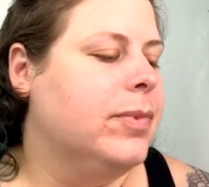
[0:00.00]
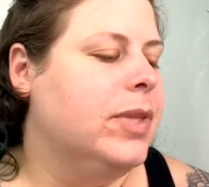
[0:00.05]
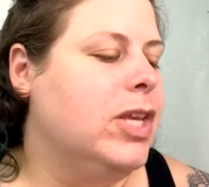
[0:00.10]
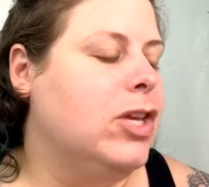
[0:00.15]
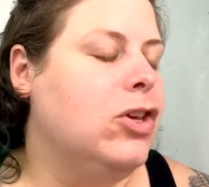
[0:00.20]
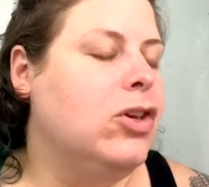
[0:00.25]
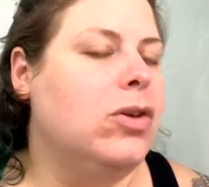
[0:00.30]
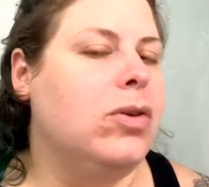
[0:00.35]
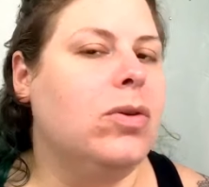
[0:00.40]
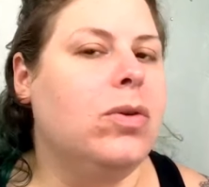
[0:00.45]

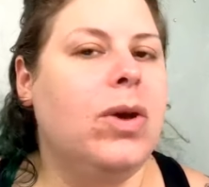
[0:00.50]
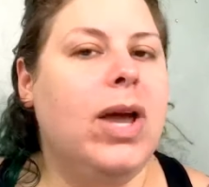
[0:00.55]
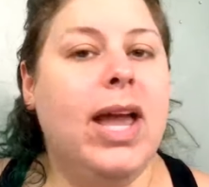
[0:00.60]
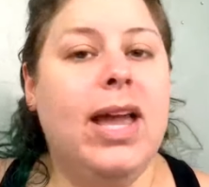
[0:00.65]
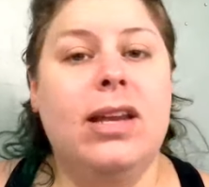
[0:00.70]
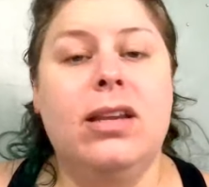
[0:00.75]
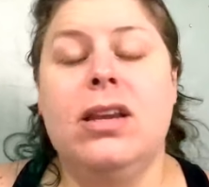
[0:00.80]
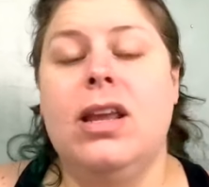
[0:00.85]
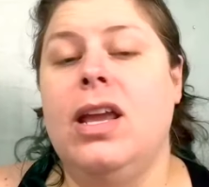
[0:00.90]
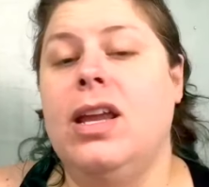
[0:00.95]
You
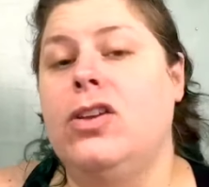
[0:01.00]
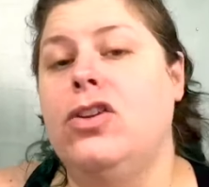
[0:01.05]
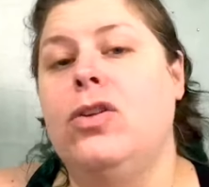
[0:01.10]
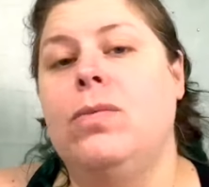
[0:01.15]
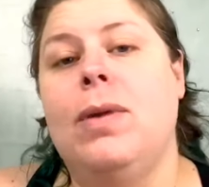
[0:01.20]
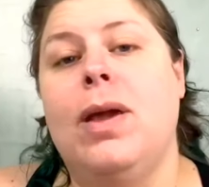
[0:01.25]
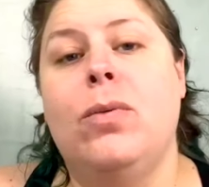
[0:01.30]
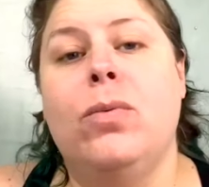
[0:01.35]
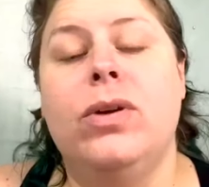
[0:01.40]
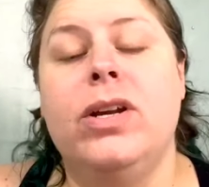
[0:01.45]

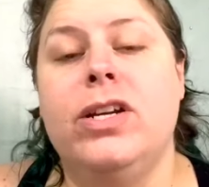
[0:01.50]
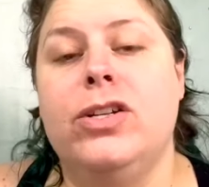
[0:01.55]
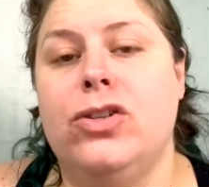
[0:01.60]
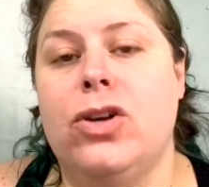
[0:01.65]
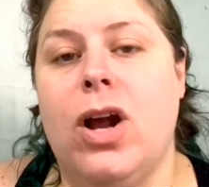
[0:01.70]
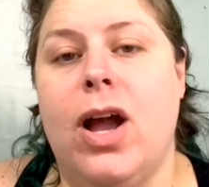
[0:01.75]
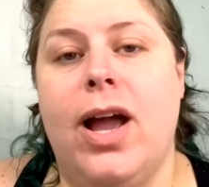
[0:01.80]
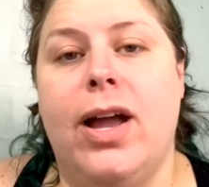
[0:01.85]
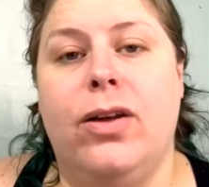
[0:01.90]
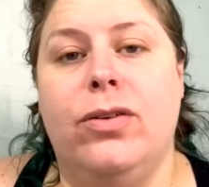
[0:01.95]
may want to
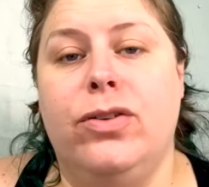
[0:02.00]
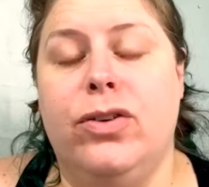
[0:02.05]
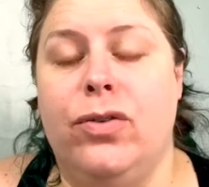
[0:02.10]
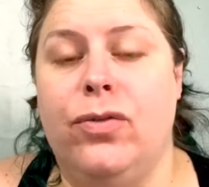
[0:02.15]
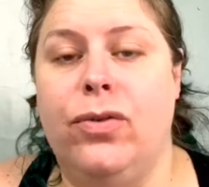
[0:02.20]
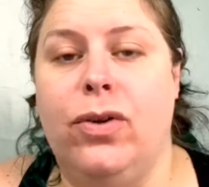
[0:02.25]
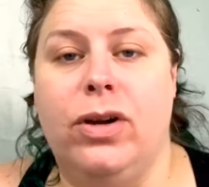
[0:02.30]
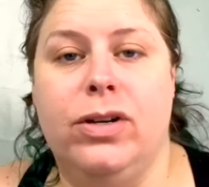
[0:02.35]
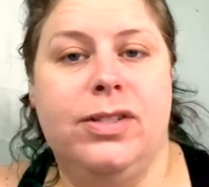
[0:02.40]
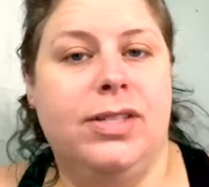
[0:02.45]
try on your
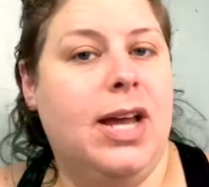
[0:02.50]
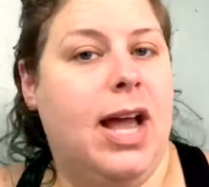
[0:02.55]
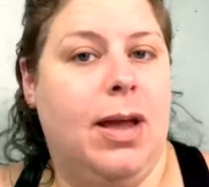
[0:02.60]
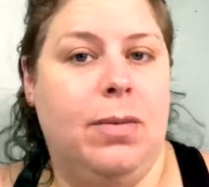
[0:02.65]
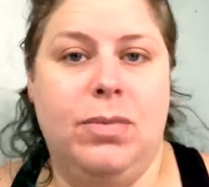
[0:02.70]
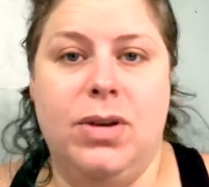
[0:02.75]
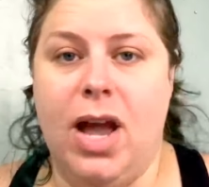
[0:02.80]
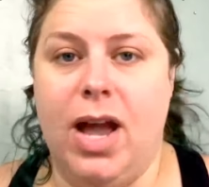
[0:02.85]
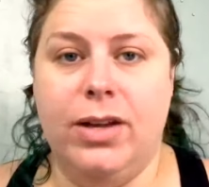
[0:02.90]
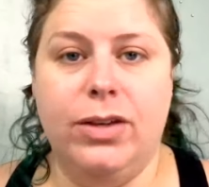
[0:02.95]
first
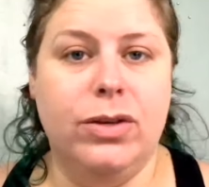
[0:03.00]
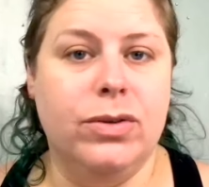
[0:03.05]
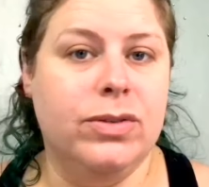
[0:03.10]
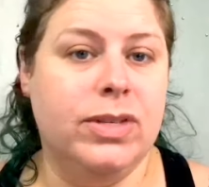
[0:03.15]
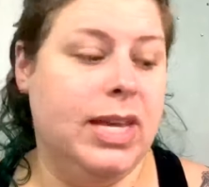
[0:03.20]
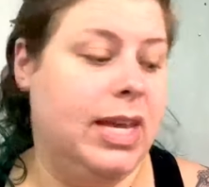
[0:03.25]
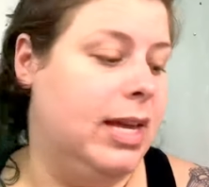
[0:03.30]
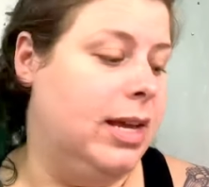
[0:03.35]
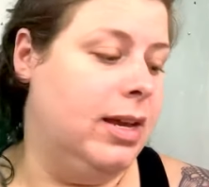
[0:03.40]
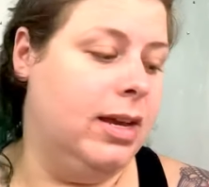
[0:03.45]
time not
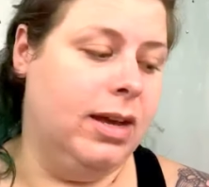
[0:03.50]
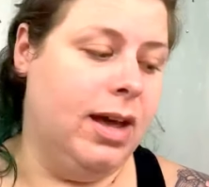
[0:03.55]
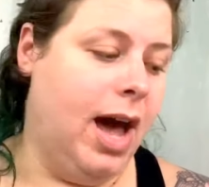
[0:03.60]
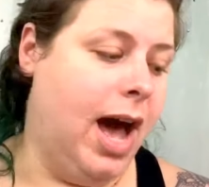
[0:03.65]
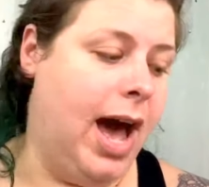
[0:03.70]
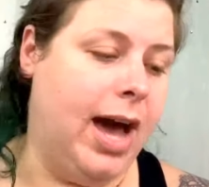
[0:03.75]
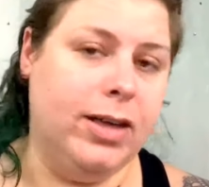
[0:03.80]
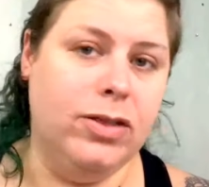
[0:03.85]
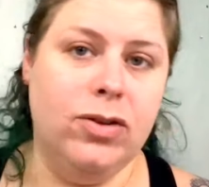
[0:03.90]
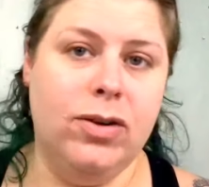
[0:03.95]
using
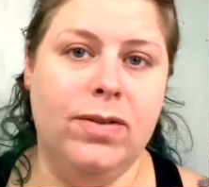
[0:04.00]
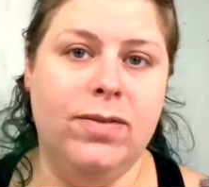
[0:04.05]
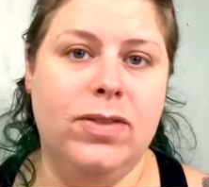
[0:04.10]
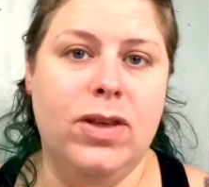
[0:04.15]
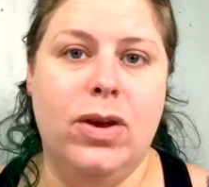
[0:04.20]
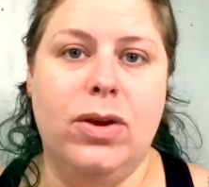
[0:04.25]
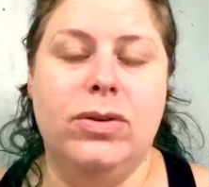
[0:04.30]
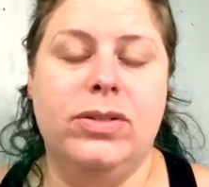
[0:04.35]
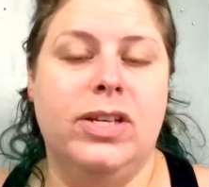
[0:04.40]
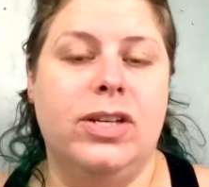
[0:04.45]
either of
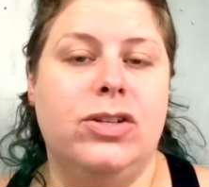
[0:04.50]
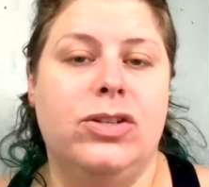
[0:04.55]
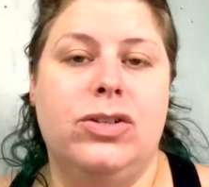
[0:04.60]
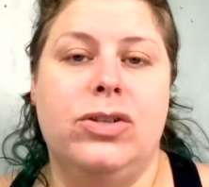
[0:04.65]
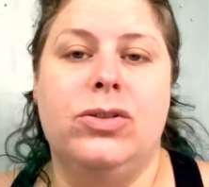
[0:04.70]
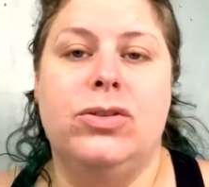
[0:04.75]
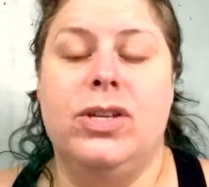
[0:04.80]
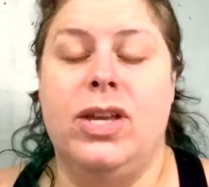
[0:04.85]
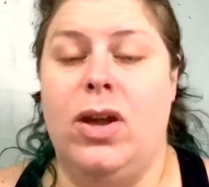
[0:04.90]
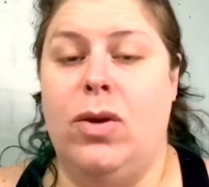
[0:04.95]
those and just
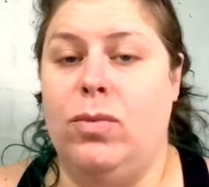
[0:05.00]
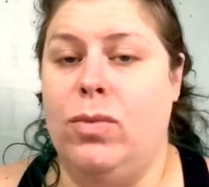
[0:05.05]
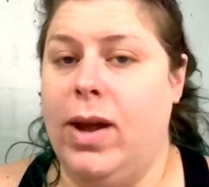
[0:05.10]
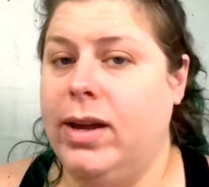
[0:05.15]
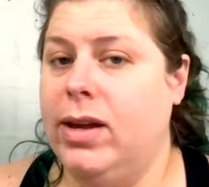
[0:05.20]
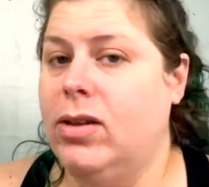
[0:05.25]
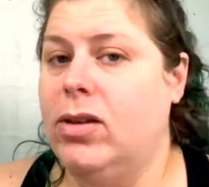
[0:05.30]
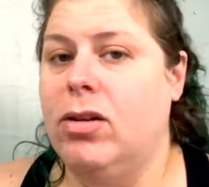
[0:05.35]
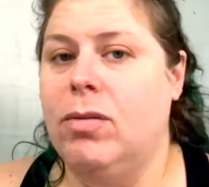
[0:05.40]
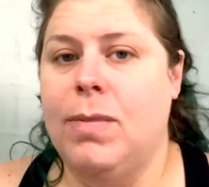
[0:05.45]
using a
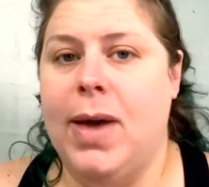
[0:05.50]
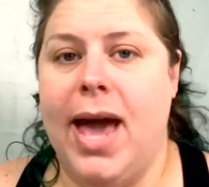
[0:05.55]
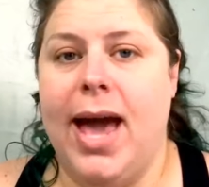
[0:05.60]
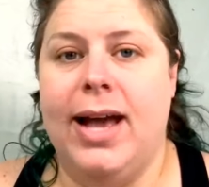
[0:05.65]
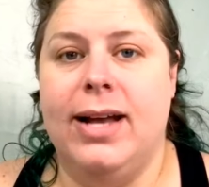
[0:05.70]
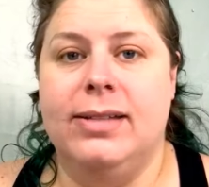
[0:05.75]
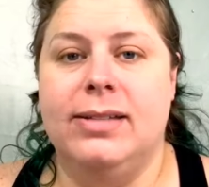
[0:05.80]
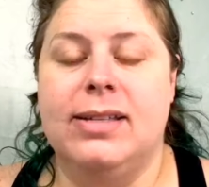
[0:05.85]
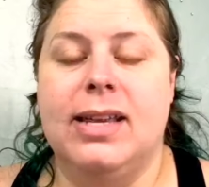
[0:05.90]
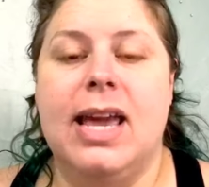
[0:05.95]
regular
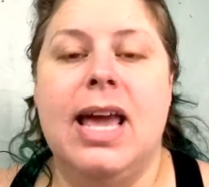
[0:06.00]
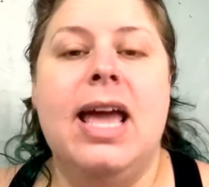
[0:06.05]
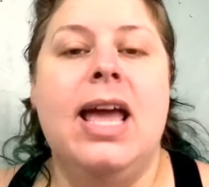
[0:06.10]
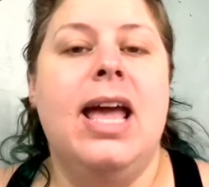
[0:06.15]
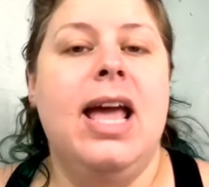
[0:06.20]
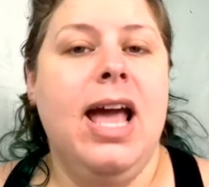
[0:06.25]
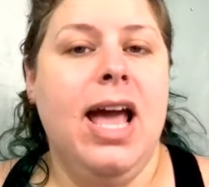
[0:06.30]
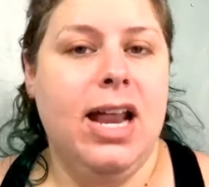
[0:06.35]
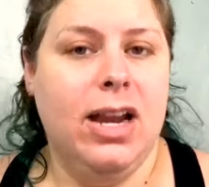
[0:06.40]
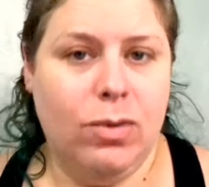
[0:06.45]
mask
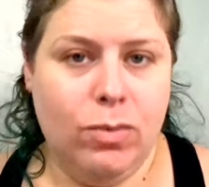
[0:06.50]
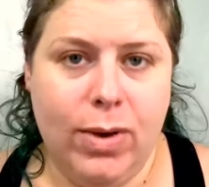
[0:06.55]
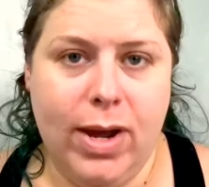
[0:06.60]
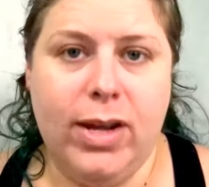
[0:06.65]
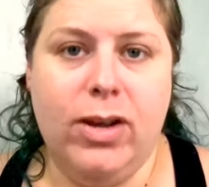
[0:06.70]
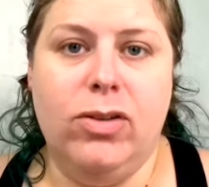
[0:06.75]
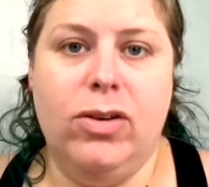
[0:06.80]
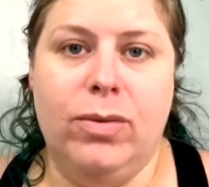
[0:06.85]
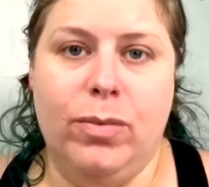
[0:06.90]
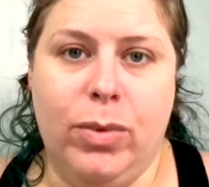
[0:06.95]
and a
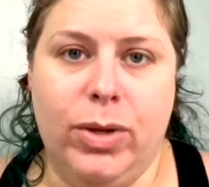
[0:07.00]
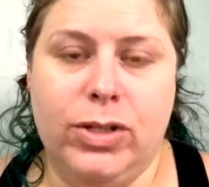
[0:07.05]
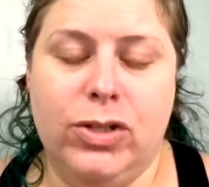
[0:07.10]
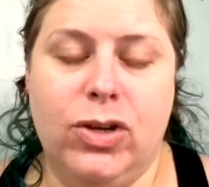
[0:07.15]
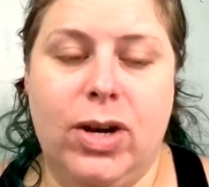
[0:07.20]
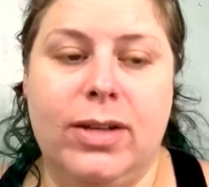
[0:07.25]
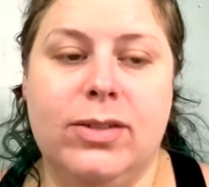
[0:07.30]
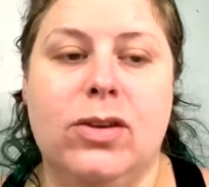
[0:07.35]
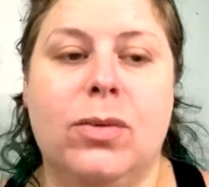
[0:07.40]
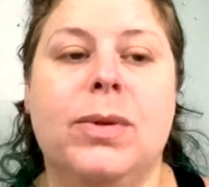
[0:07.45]
regular
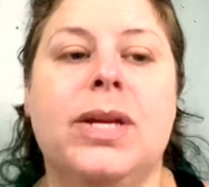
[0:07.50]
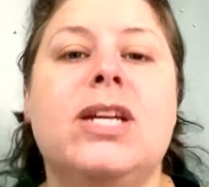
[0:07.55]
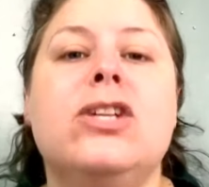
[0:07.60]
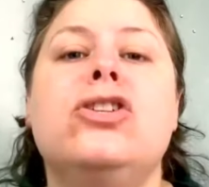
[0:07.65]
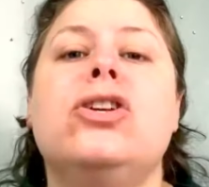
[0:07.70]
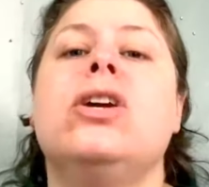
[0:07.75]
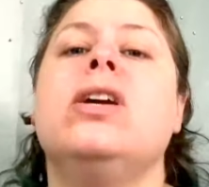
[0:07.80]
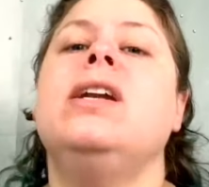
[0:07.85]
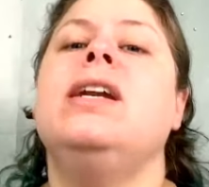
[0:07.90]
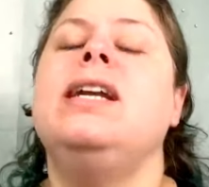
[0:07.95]
moisturizer, because
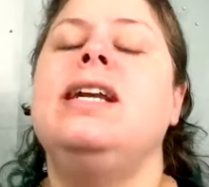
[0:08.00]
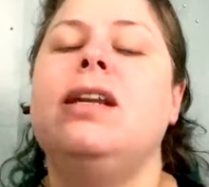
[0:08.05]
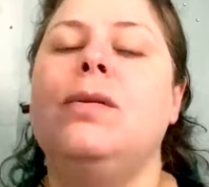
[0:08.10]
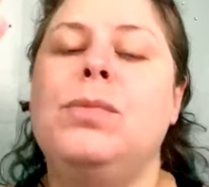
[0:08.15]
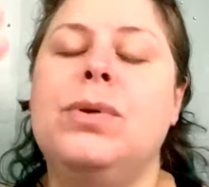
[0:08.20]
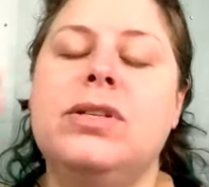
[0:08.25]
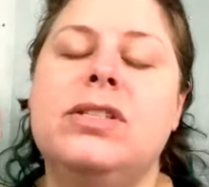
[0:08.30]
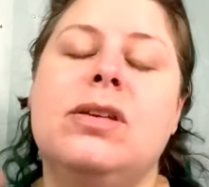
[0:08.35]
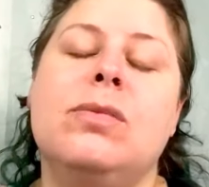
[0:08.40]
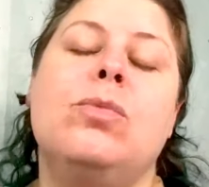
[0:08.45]
you're going to need to
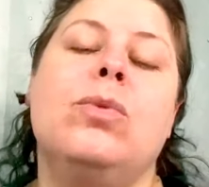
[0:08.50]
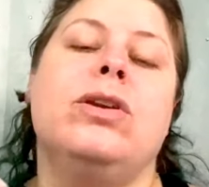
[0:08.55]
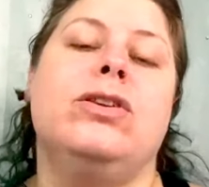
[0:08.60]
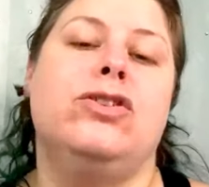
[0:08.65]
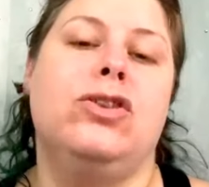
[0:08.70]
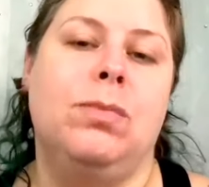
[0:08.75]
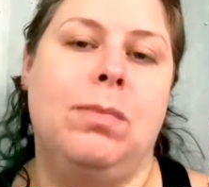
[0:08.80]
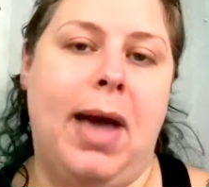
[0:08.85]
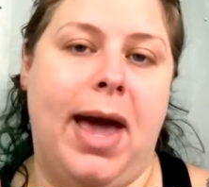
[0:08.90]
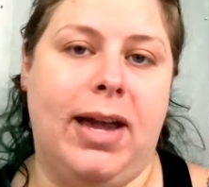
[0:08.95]
put some
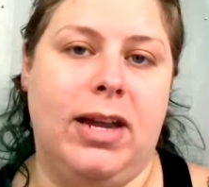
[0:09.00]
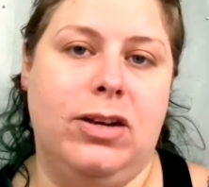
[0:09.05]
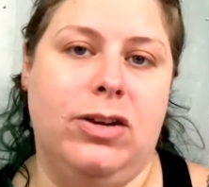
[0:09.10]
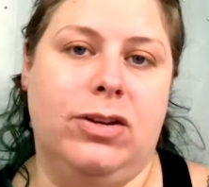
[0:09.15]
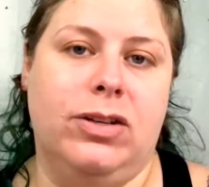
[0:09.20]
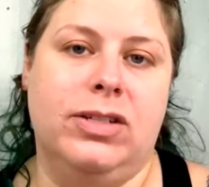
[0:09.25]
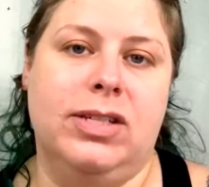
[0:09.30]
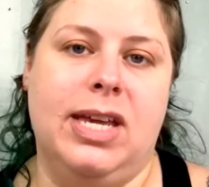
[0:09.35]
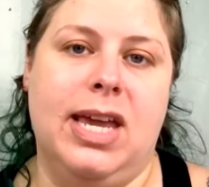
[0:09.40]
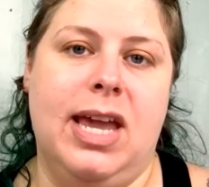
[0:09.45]
moisture back in
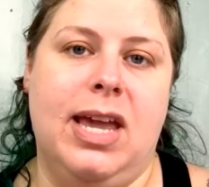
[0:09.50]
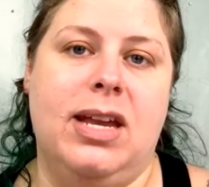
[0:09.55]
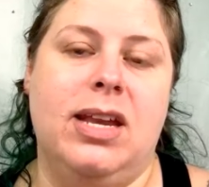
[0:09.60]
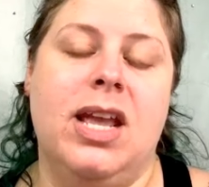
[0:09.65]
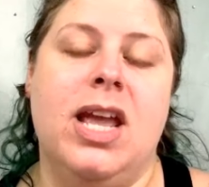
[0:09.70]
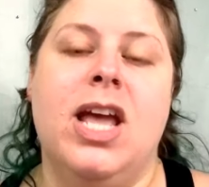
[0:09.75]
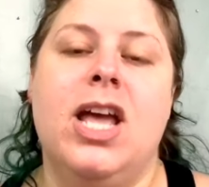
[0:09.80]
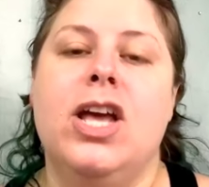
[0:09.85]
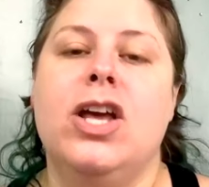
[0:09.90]
your skin.